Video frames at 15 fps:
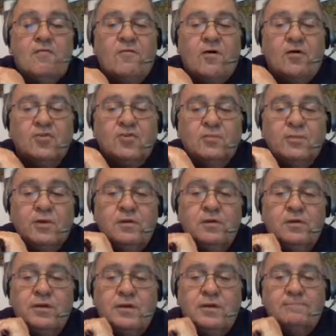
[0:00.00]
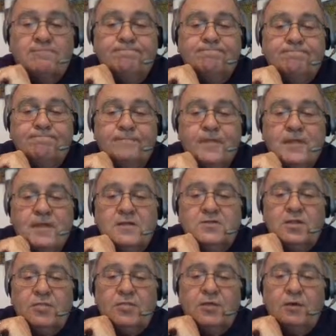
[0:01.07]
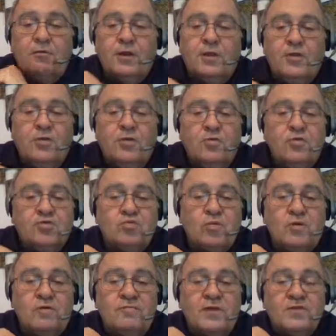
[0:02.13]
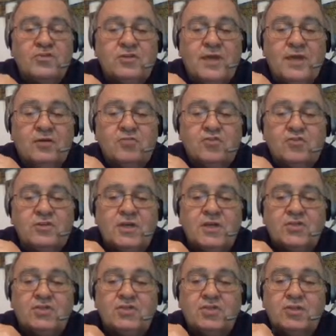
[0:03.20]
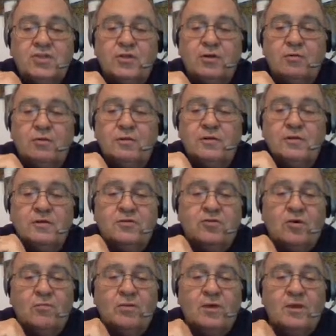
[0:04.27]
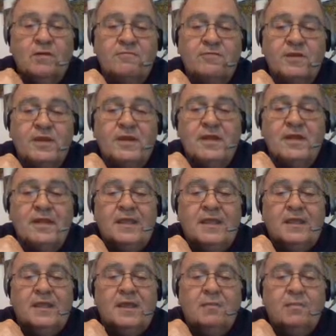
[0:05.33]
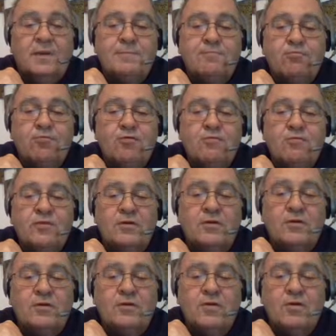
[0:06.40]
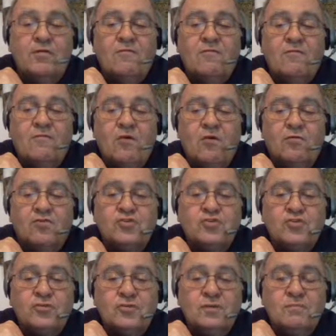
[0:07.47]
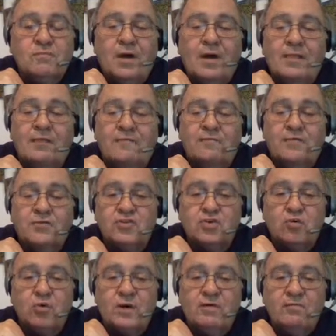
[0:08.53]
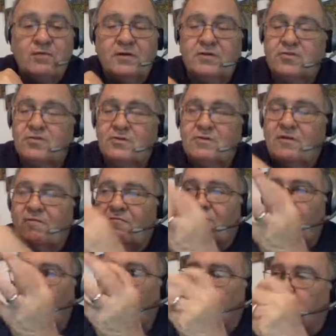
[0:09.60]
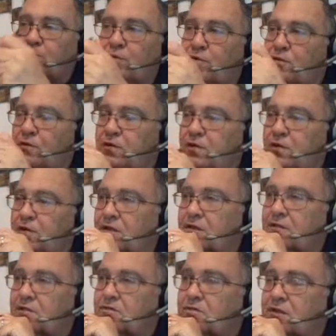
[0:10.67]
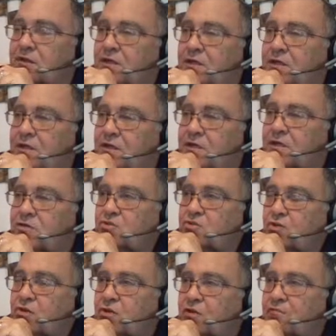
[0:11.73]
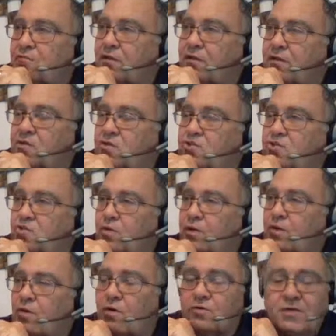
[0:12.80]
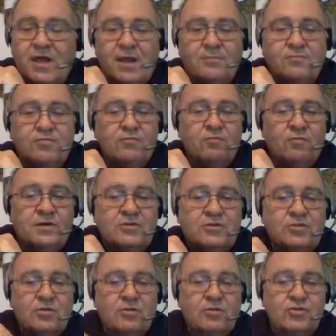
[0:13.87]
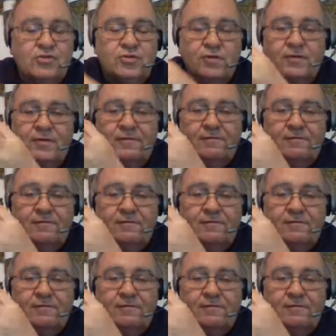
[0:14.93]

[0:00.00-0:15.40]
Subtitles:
Falsibility. It's a theory used when investigators test the theory to determine if it can be proven false by the physical evidence. Falsibility is a significant issue in all types of research.